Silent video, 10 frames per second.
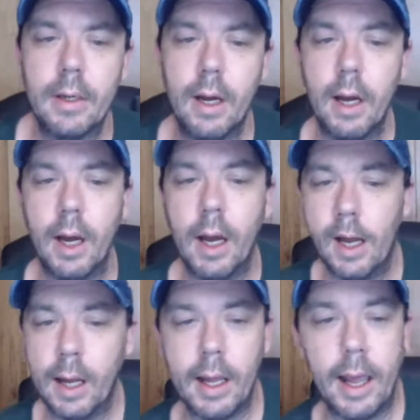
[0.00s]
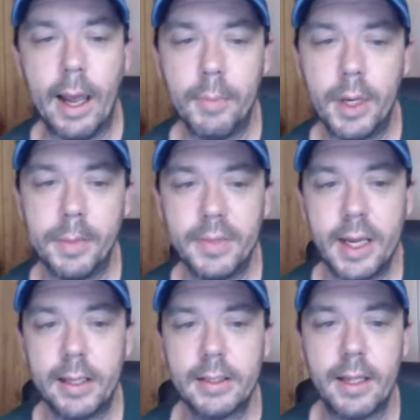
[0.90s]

app updates,